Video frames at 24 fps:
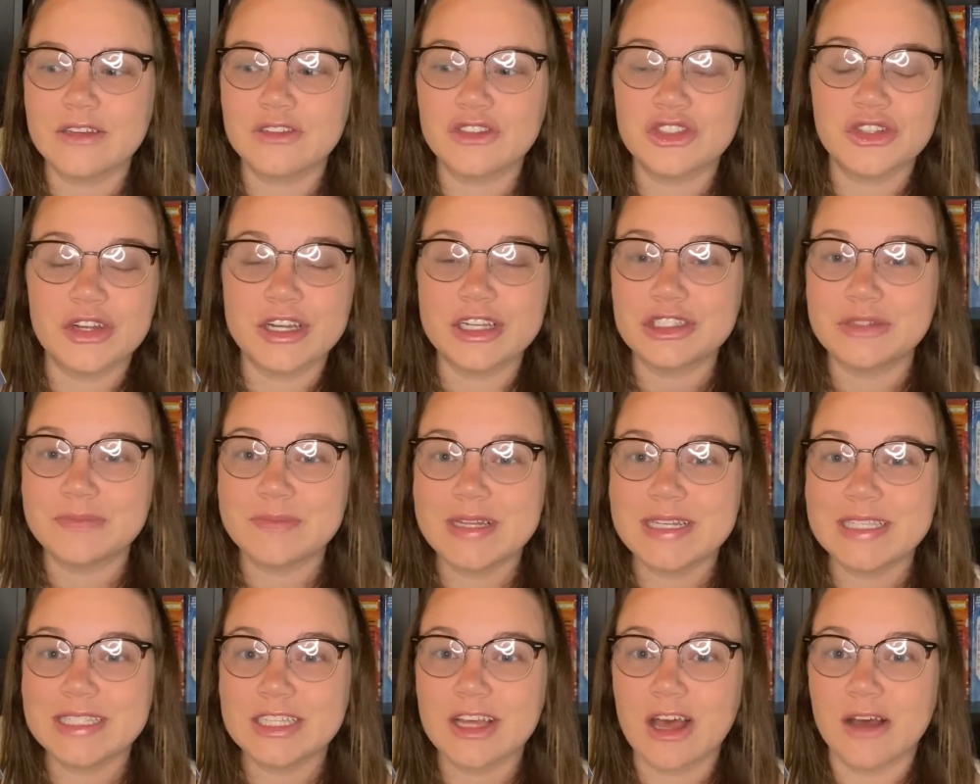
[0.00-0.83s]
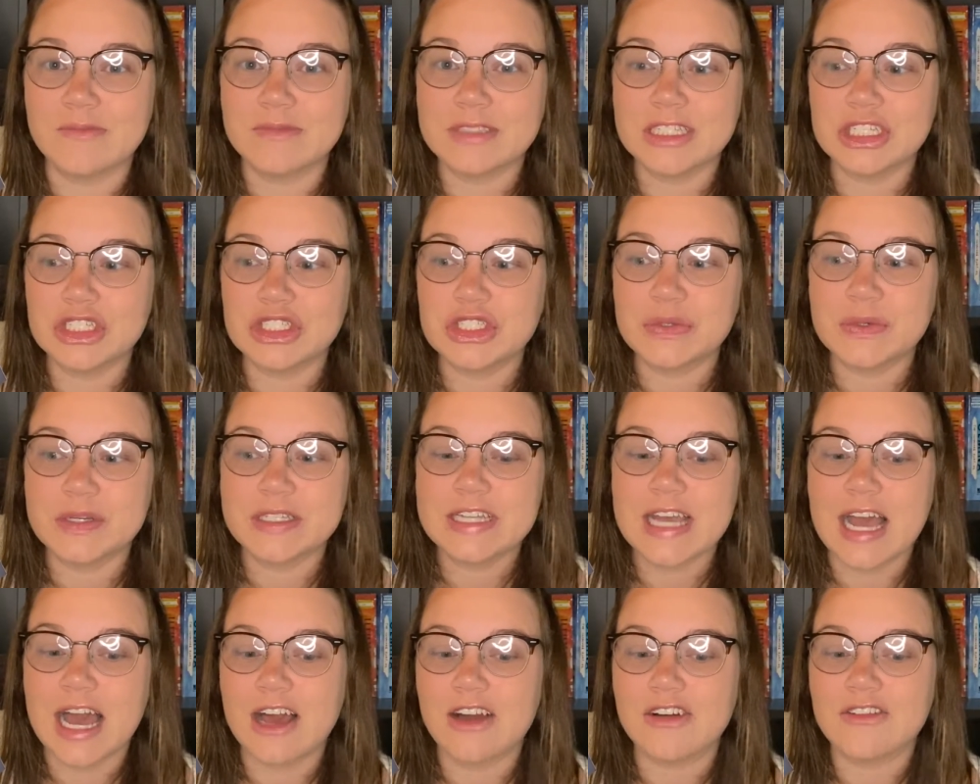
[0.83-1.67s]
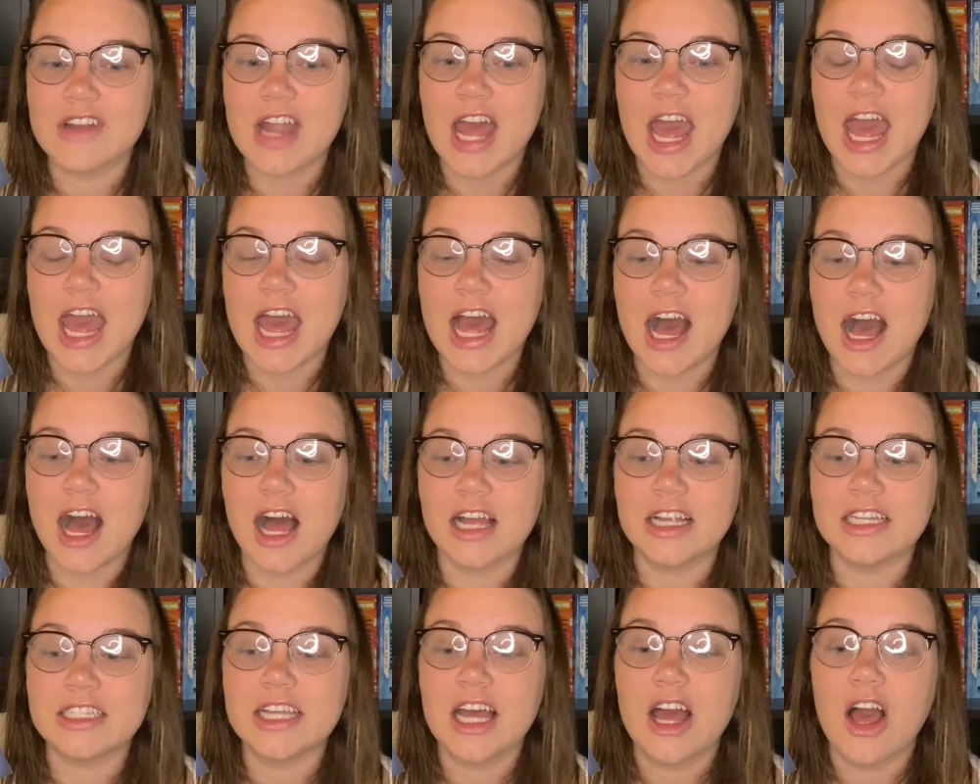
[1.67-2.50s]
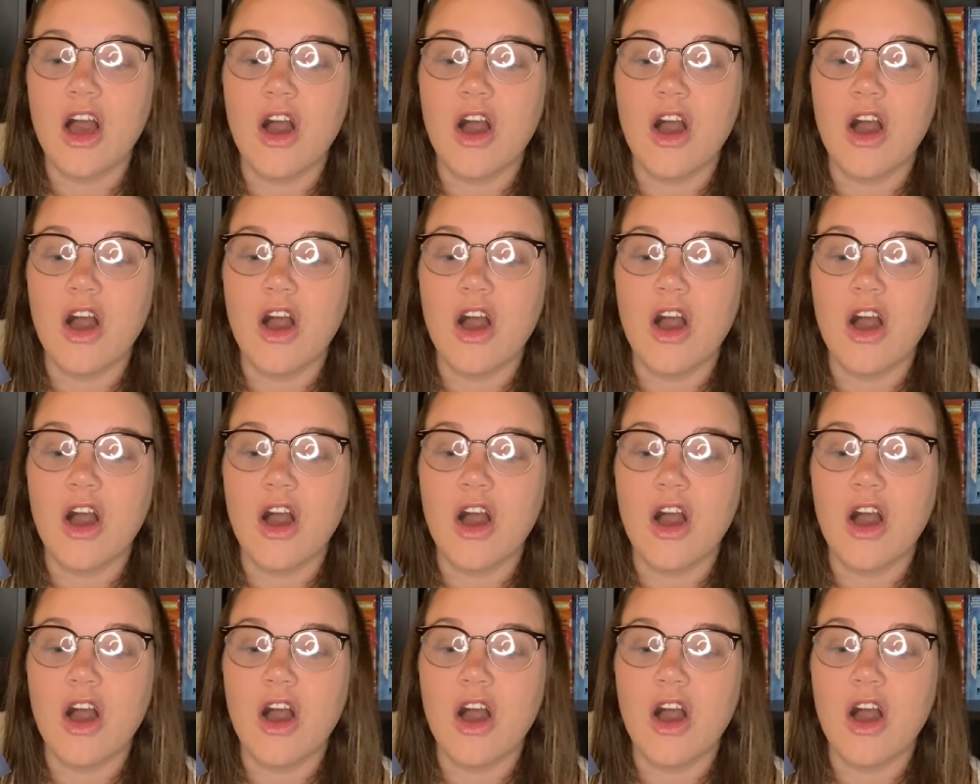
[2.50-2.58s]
strange mist comes into a town and